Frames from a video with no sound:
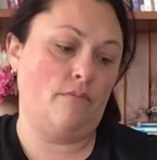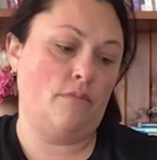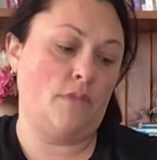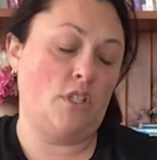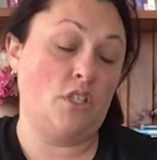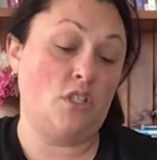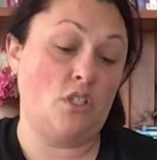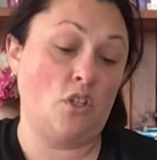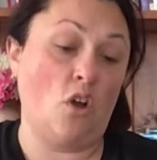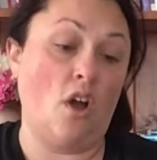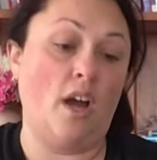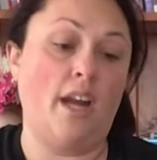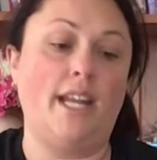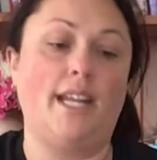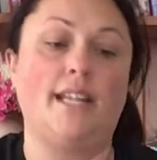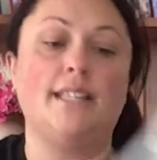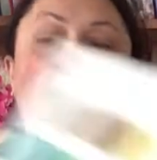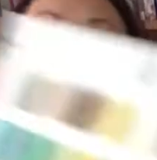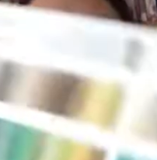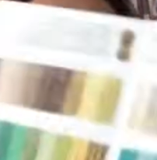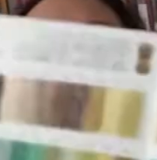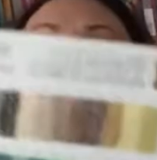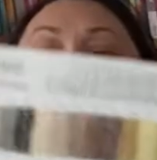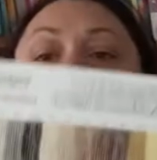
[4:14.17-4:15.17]
deciding.
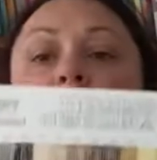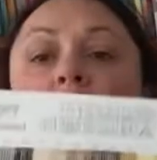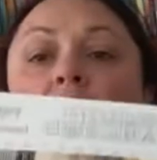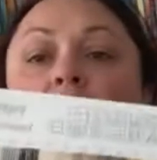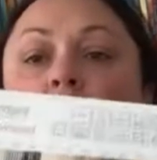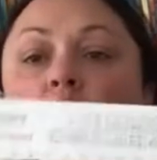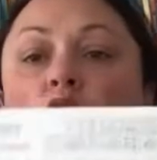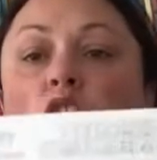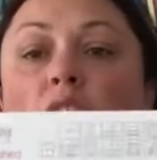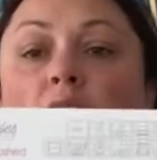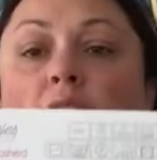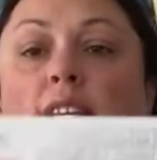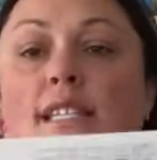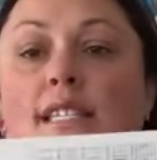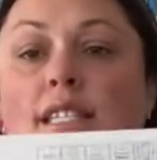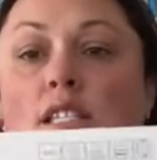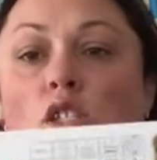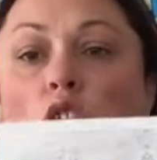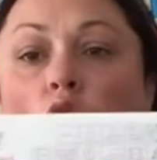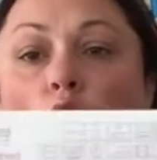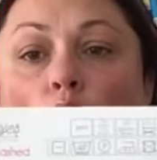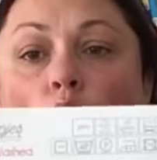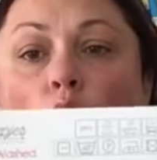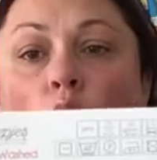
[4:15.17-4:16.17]
So this is actually
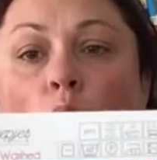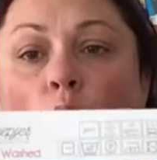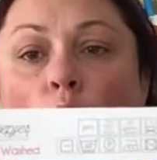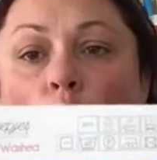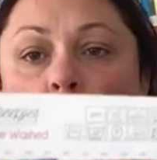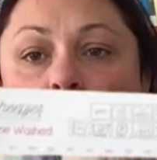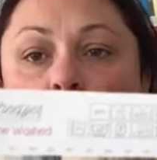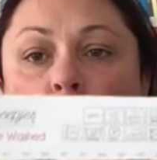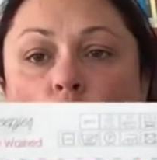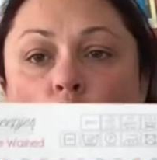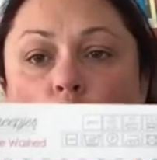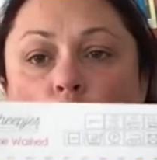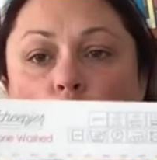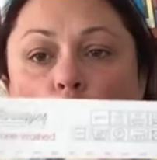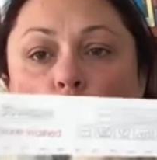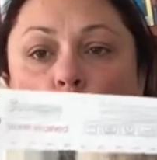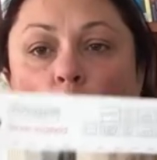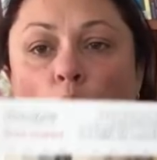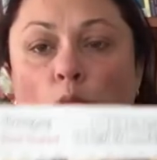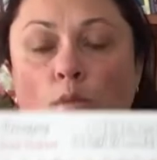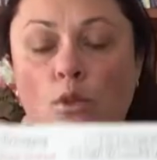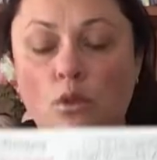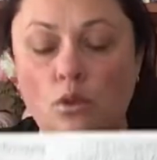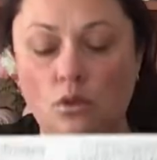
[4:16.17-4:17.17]
stonewashed
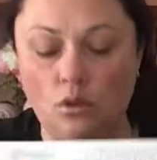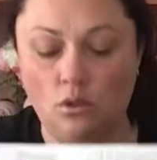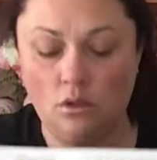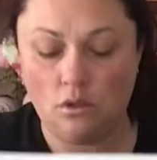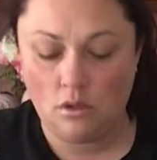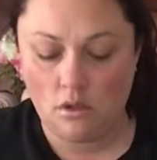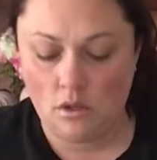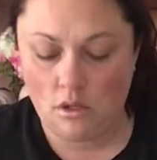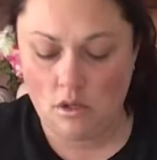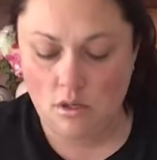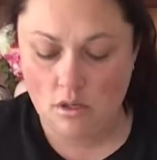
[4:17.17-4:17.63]
normal